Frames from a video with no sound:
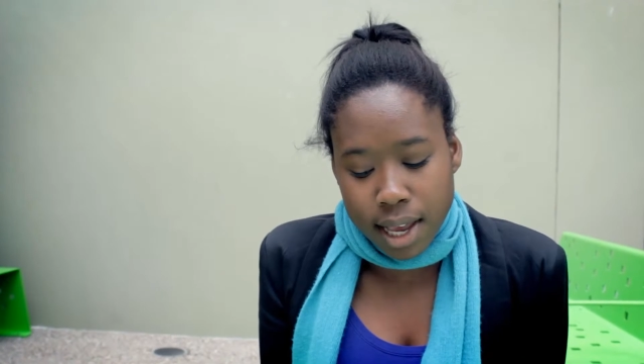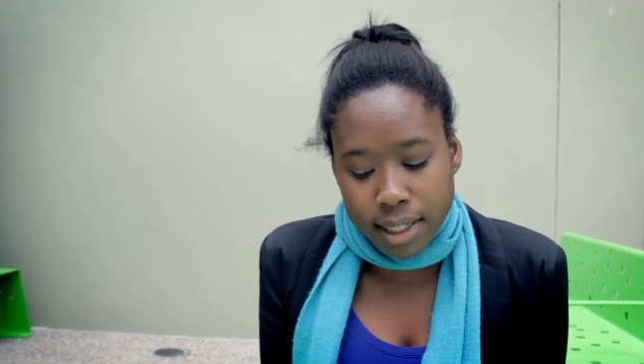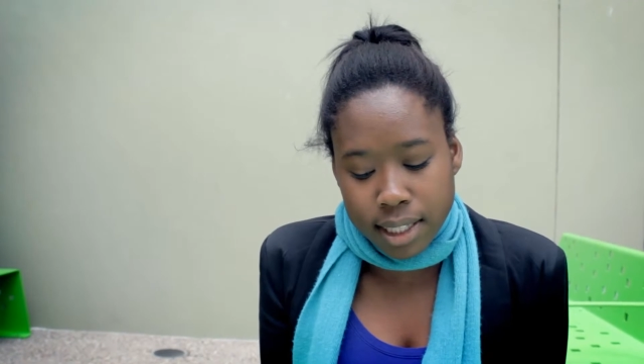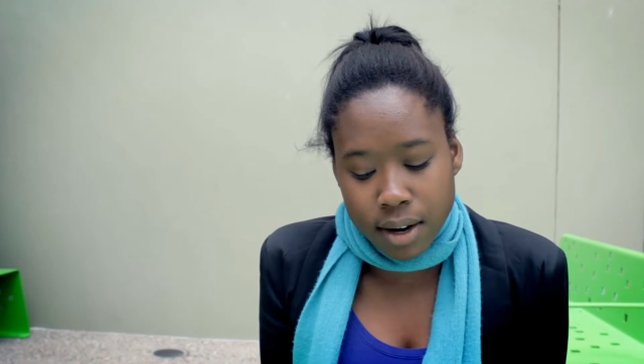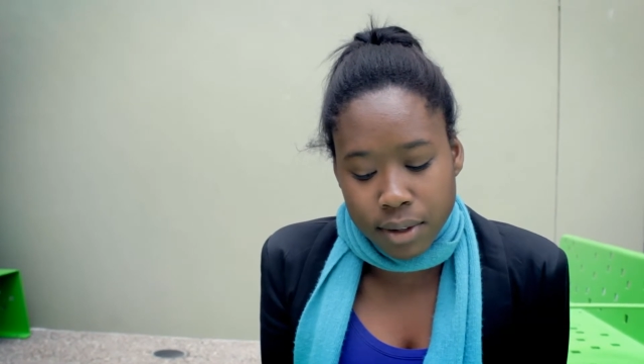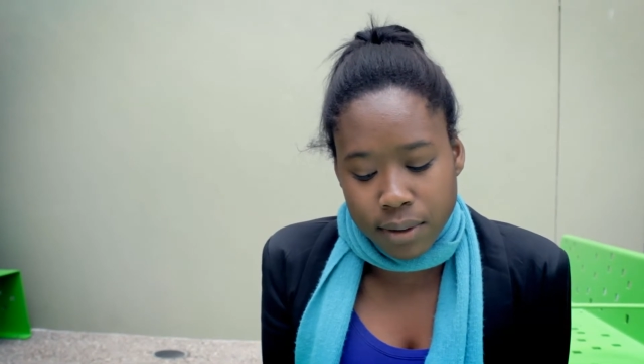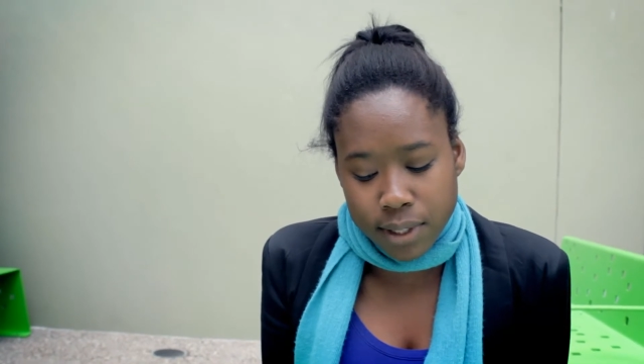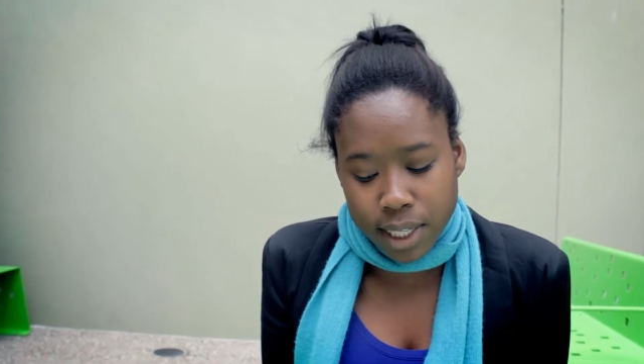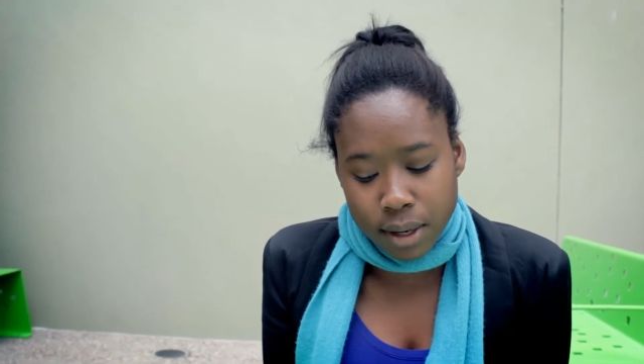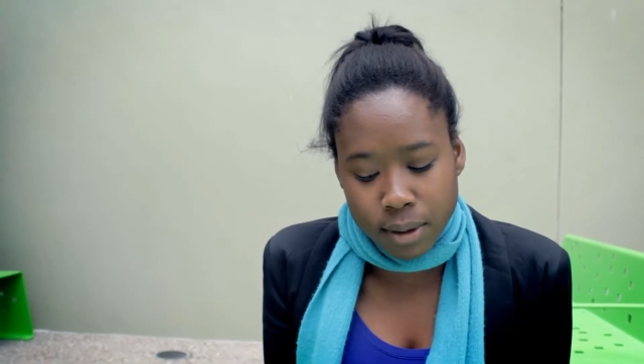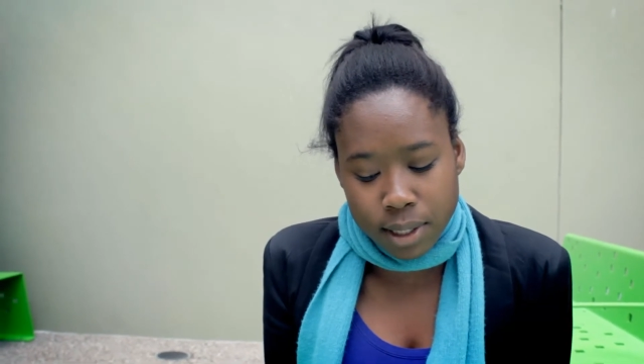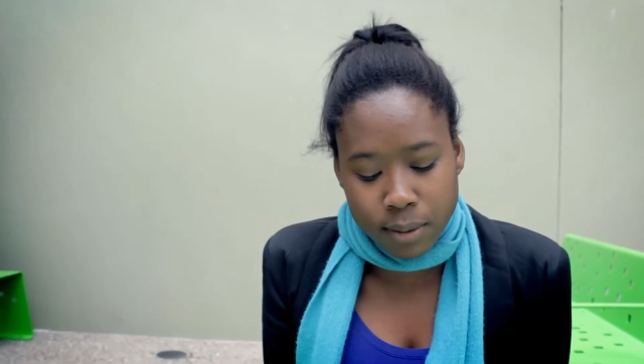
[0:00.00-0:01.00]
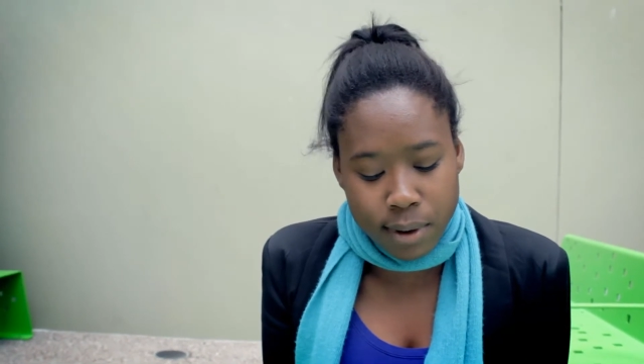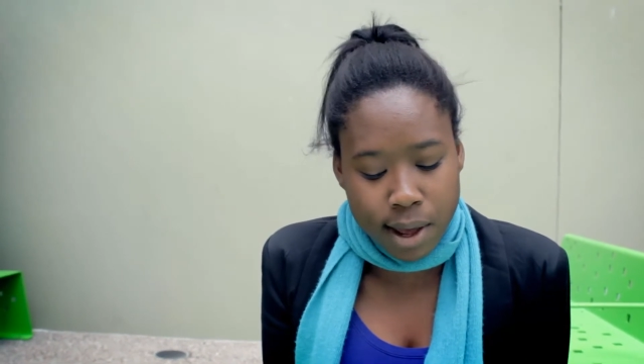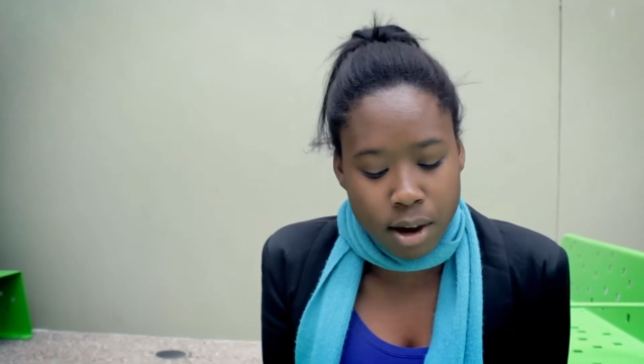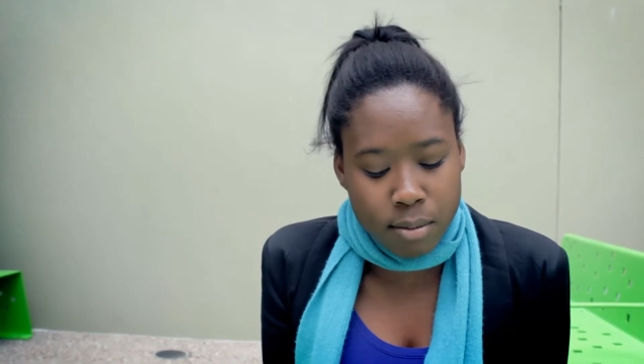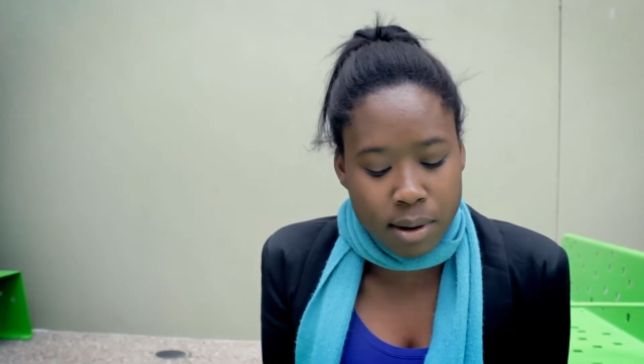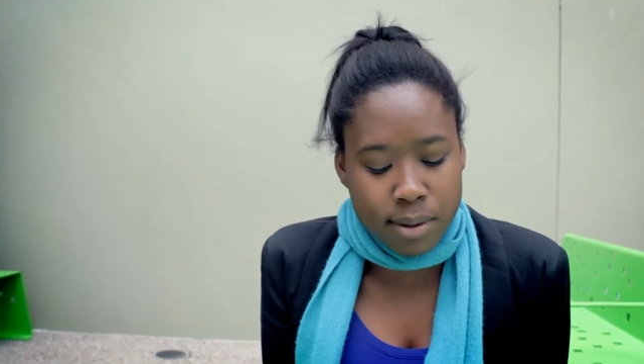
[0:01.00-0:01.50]
a series of skills that will
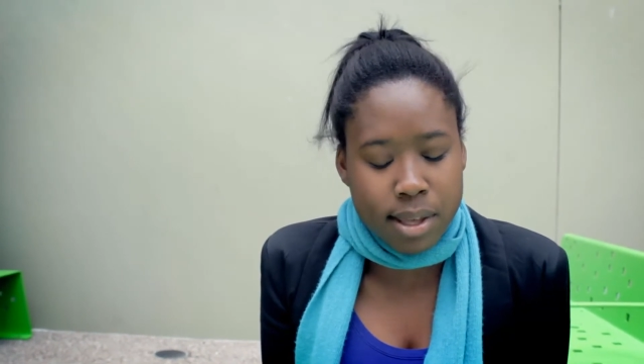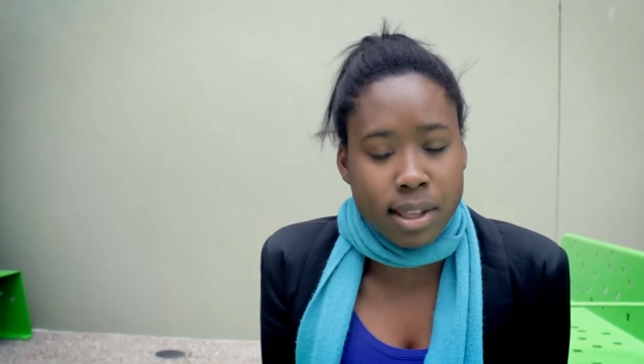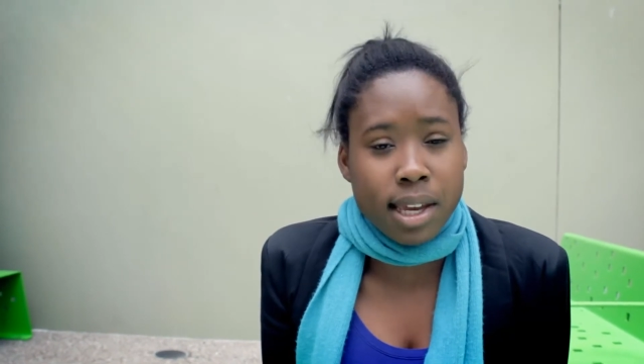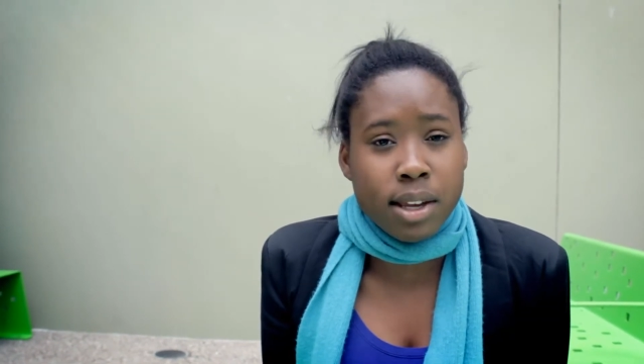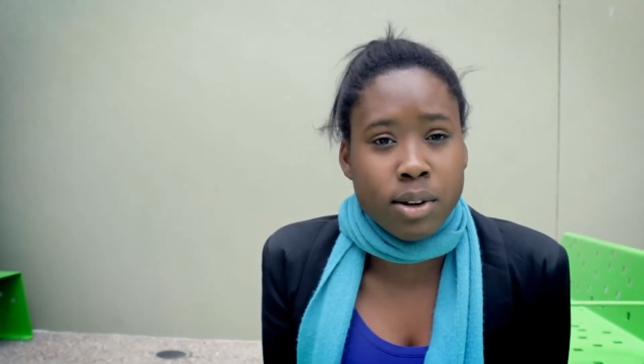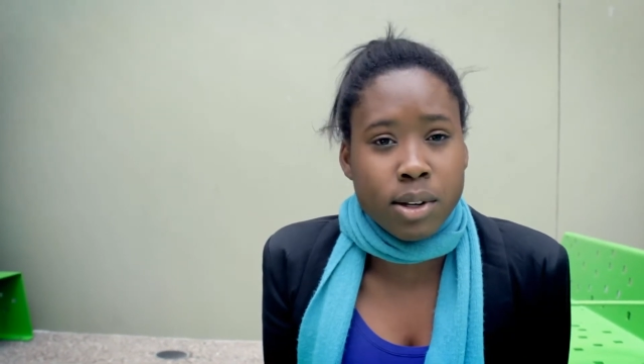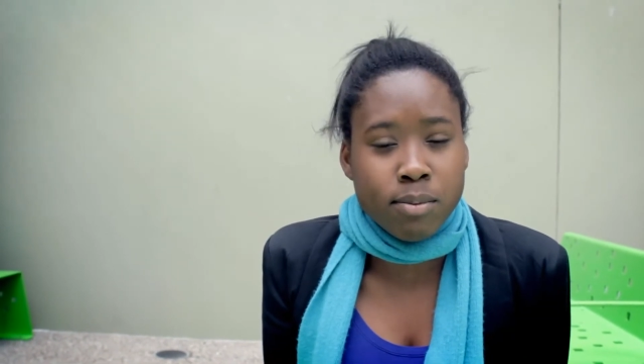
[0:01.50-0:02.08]
help me within the